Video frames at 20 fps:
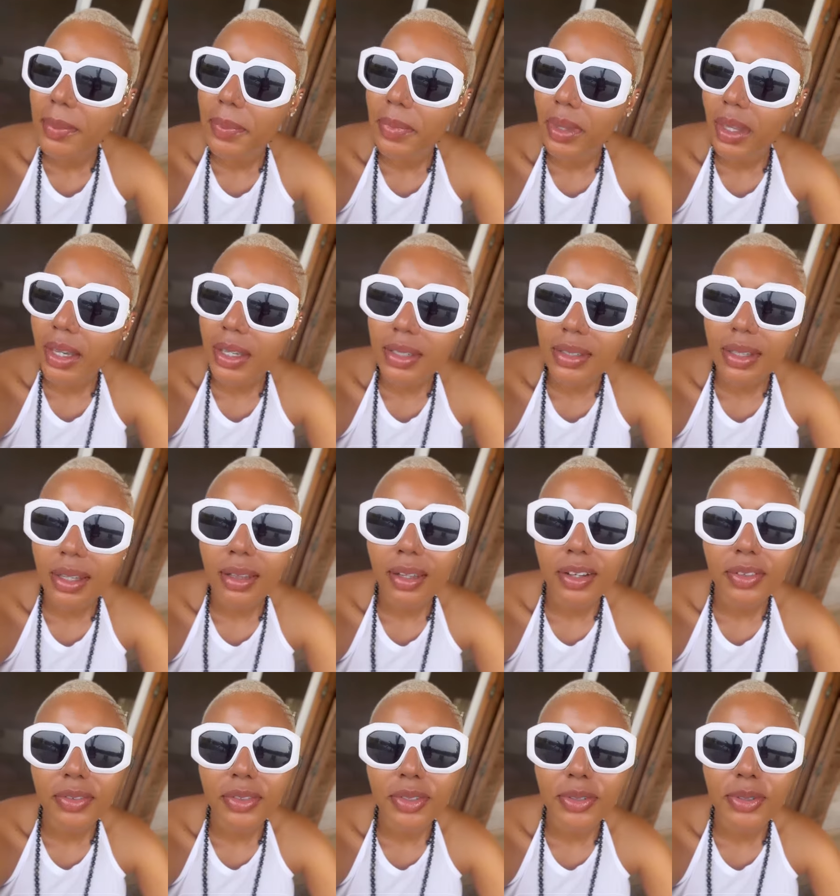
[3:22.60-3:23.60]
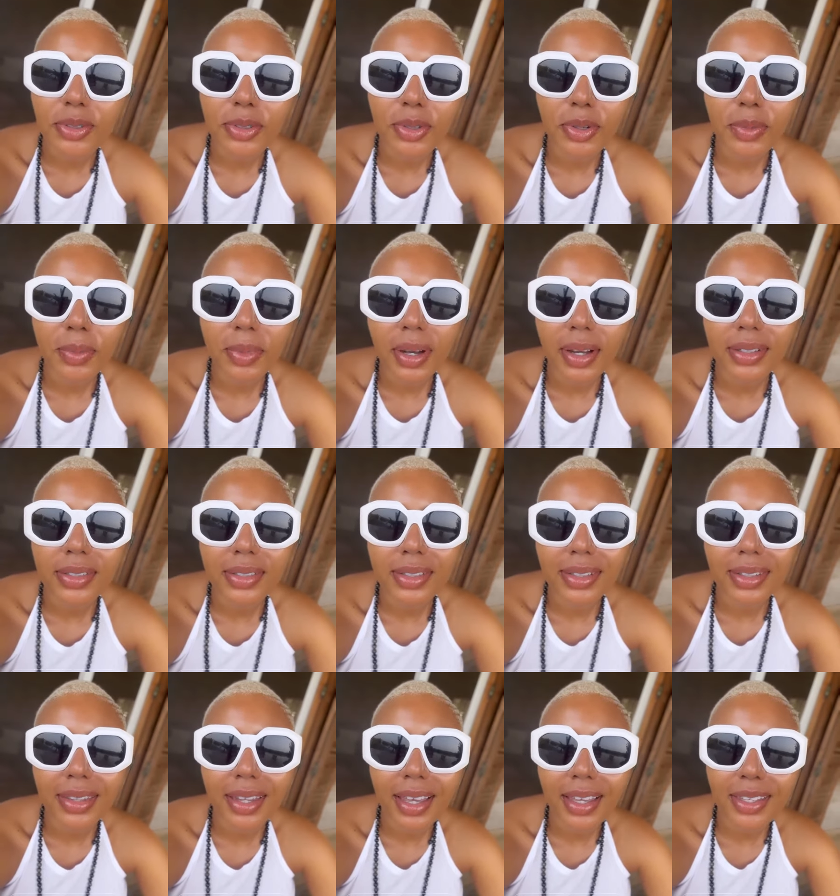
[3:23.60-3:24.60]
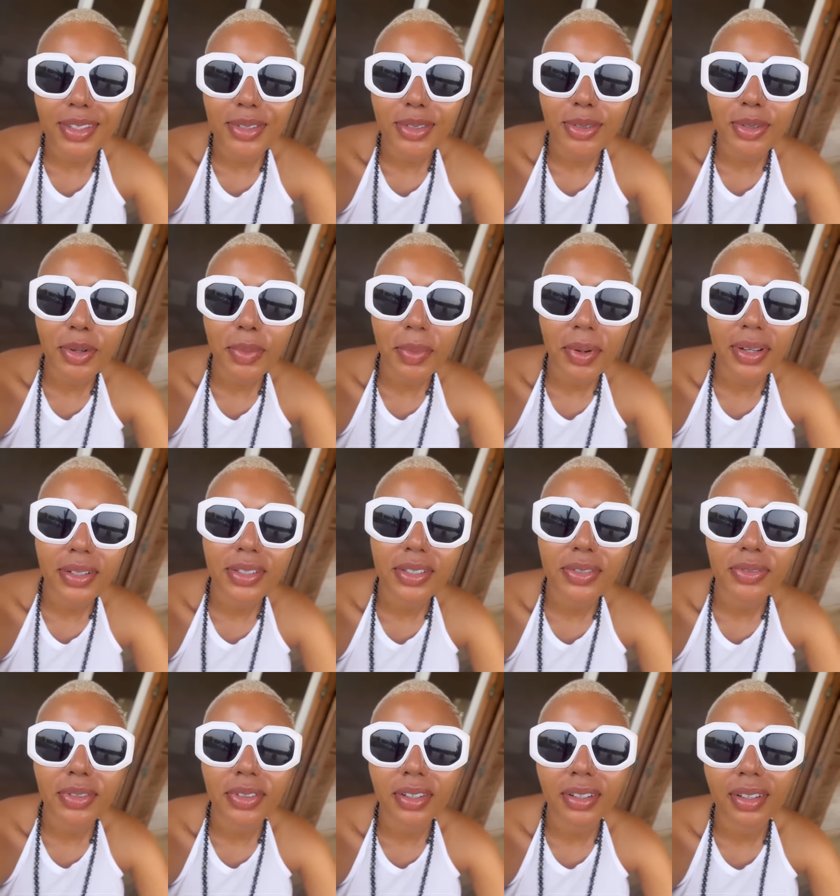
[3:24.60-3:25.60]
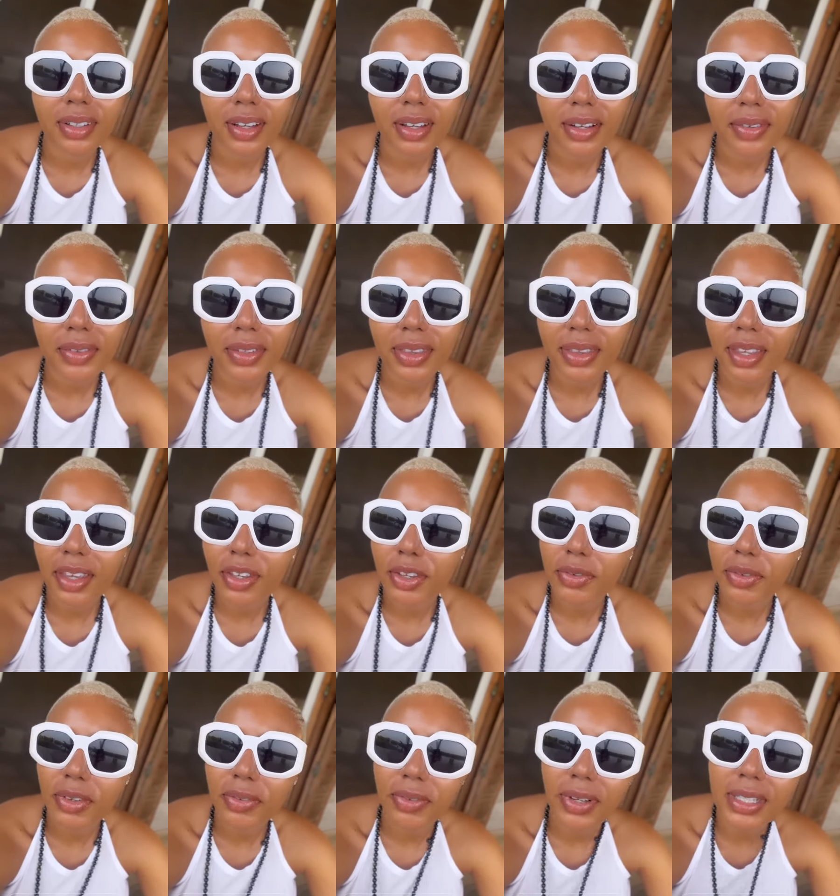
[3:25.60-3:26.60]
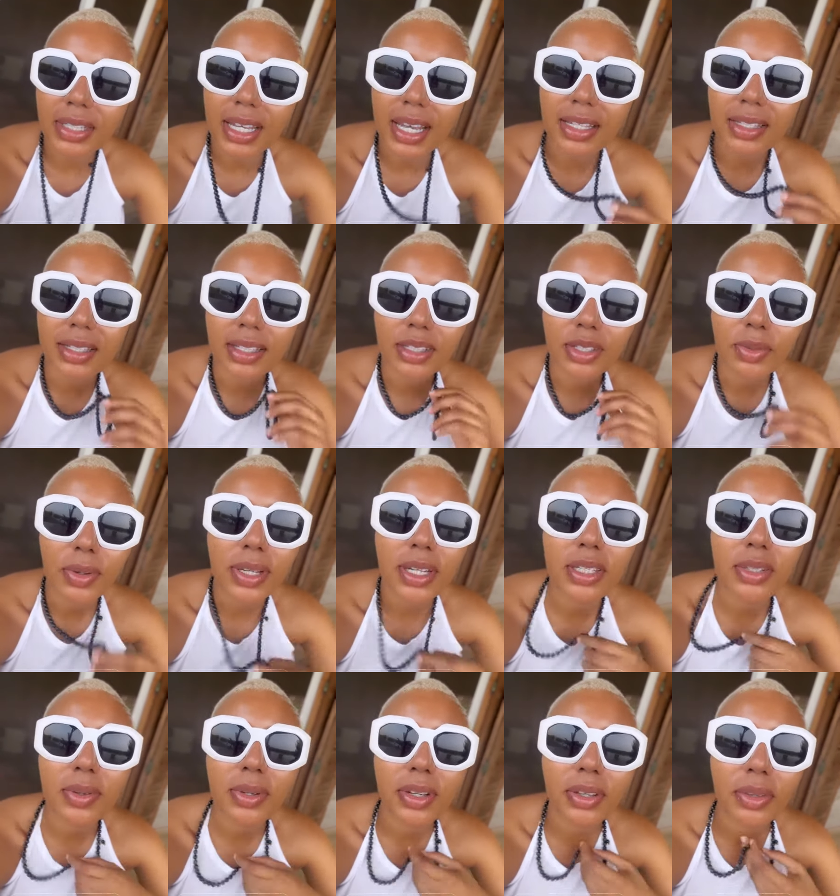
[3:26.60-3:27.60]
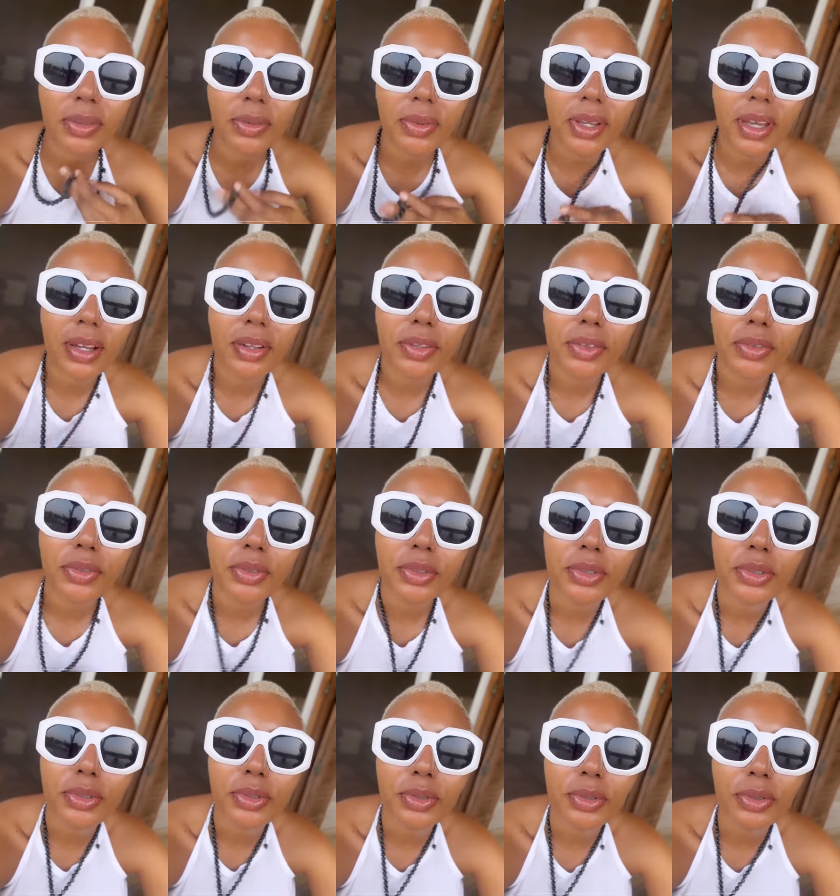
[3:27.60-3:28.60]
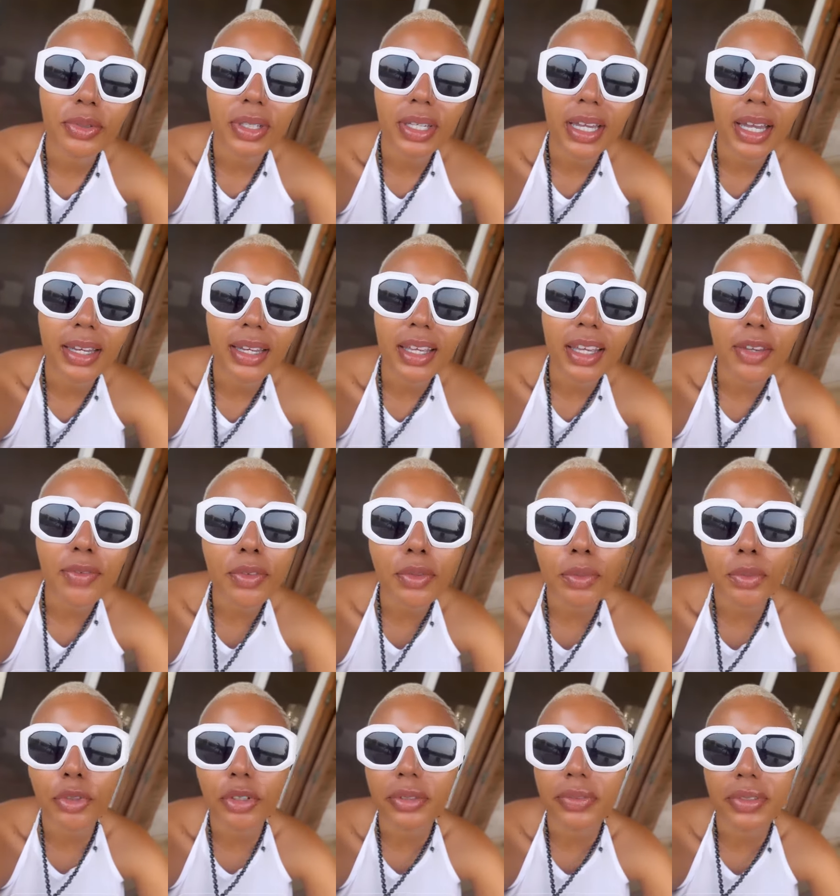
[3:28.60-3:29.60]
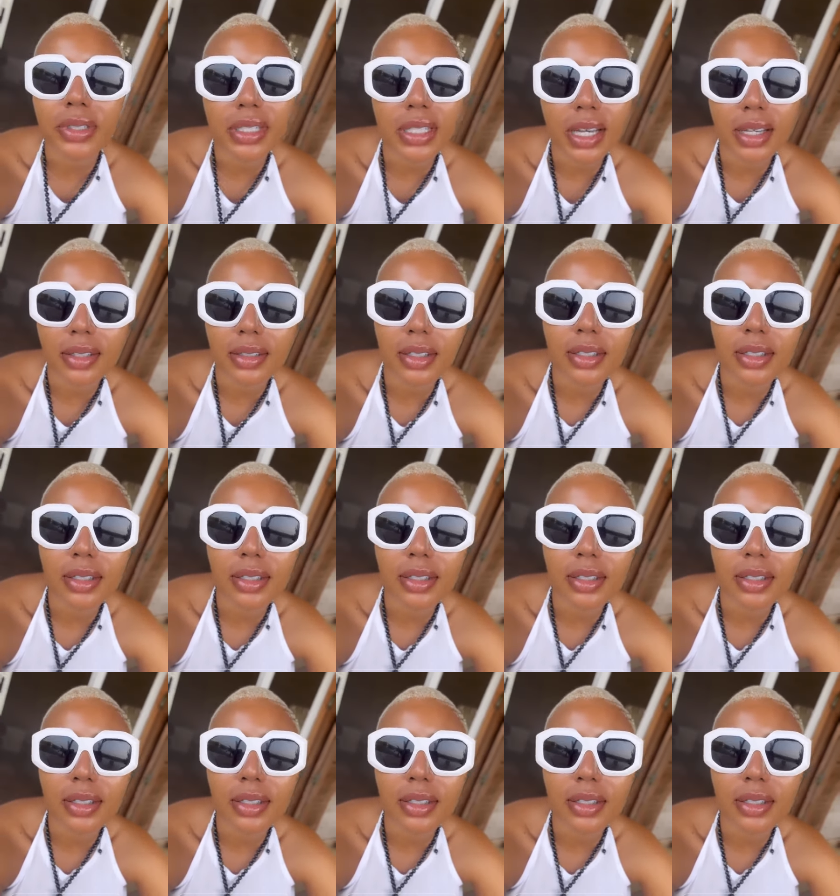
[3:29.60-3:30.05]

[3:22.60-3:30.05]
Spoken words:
Yes, I love you so much, and thank you so much for the love, and thank you for a fantastic 2023. I look forward to an even more fantastic